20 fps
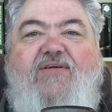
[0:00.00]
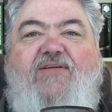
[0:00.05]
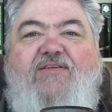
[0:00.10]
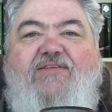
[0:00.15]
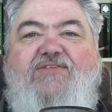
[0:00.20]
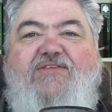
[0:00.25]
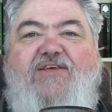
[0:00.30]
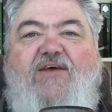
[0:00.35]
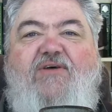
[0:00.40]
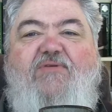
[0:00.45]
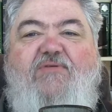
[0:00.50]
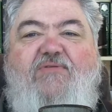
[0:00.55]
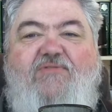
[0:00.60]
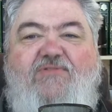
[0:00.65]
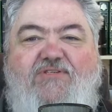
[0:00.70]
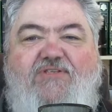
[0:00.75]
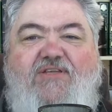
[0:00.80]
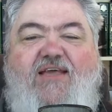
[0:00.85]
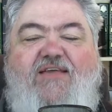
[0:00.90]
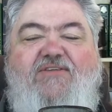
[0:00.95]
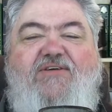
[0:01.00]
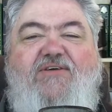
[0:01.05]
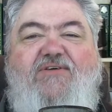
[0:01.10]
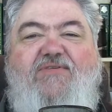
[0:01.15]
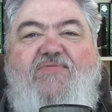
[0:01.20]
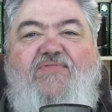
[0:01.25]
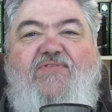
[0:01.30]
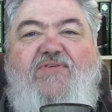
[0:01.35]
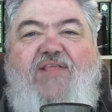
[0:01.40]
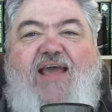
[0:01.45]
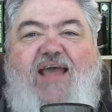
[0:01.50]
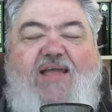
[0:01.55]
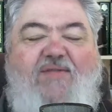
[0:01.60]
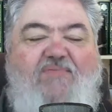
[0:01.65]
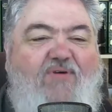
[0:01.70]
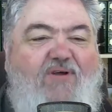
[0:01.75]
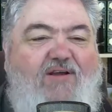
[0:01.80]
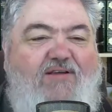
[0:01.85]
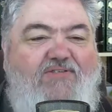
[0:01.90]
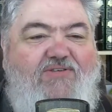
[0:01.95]
And so stay tuned for that.
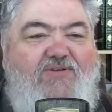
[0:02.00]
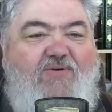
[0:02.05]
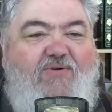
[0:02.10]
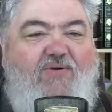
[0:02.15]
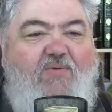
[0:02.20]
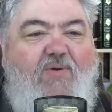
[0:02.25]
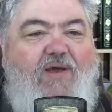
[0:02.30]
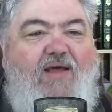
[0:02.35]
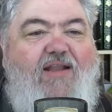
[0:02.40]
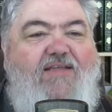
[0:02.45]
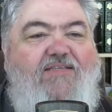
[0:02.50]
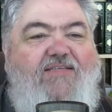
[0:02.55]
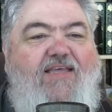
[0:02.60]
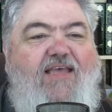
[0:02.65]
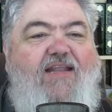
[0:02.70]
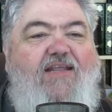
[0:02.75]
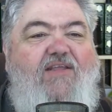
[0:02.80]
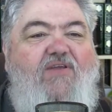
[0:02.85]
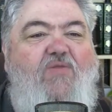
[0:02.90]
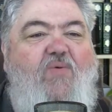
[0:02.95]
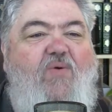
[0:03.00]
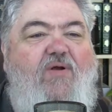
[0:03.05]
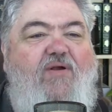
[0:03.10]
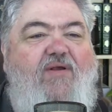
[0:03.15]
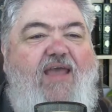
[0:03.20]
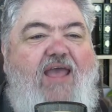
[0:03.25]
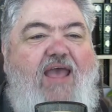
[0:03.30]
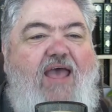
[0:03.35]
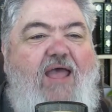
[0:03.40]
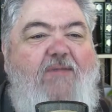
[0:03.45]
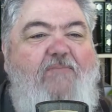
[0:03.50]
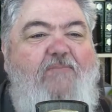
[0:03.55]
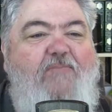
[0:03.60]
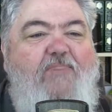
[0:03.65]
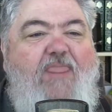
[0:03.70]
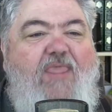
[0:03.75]
Praise the Lord. Well, let's get into the Word of God.